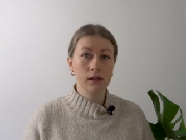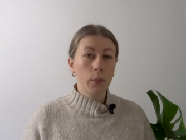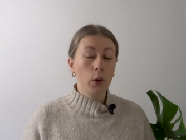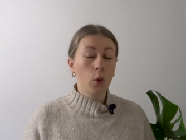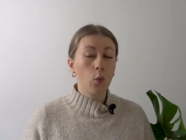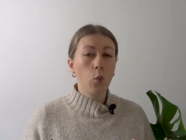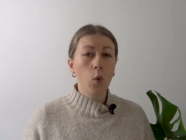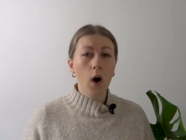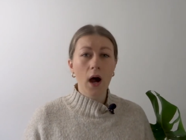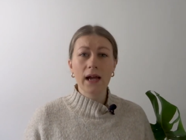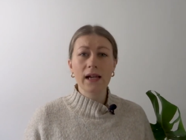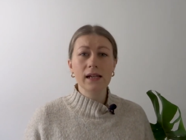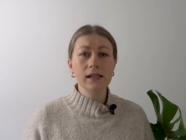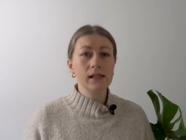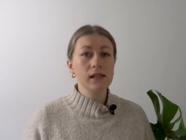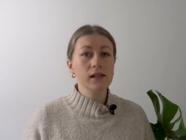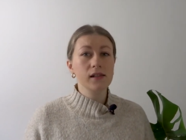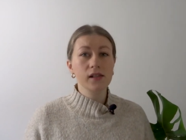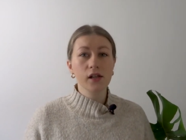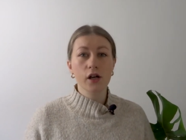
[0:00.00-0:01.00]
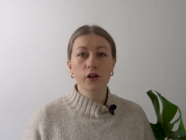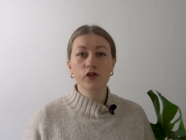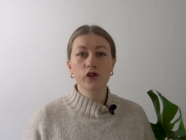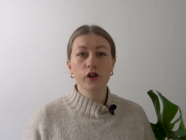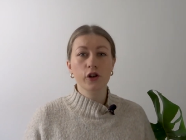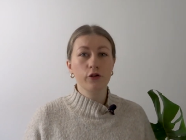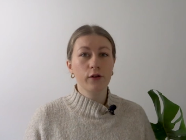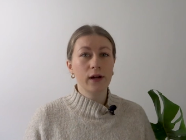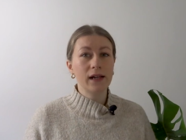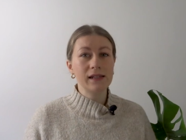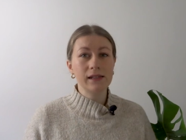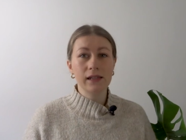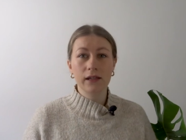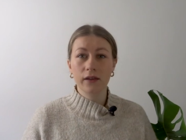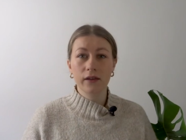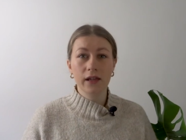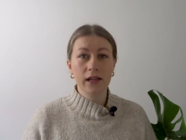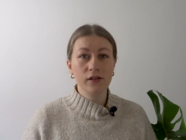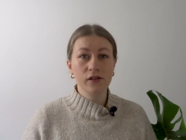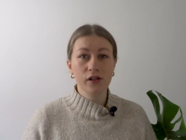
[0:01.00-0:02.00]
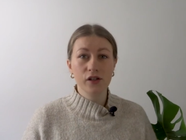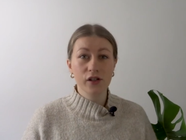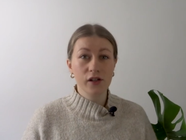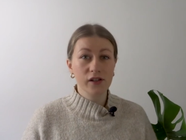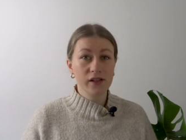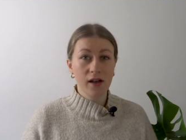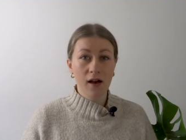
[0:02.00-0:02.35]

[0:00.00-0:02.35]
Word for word: But why is it such a crazy thing to just